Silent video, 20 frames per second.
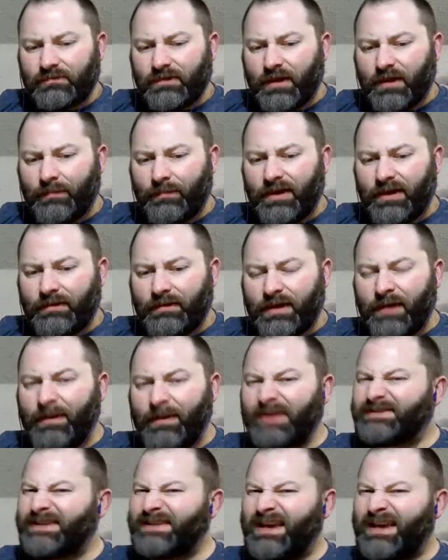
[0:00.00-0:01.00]
am am
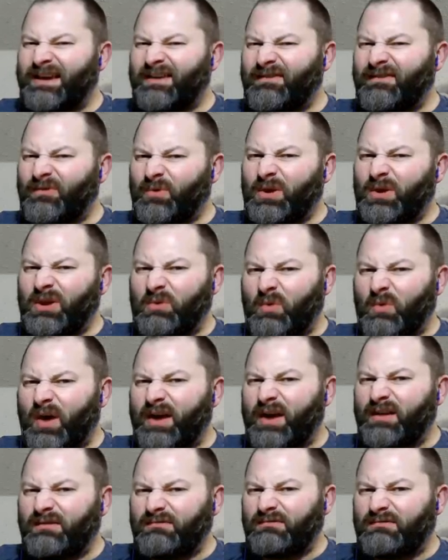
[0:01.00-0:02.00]
I saying it really
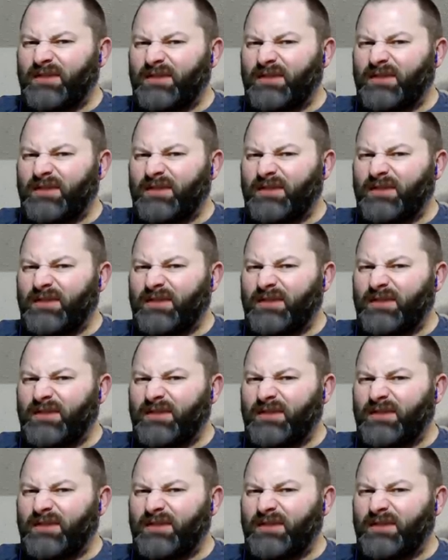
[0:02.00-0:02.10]
white?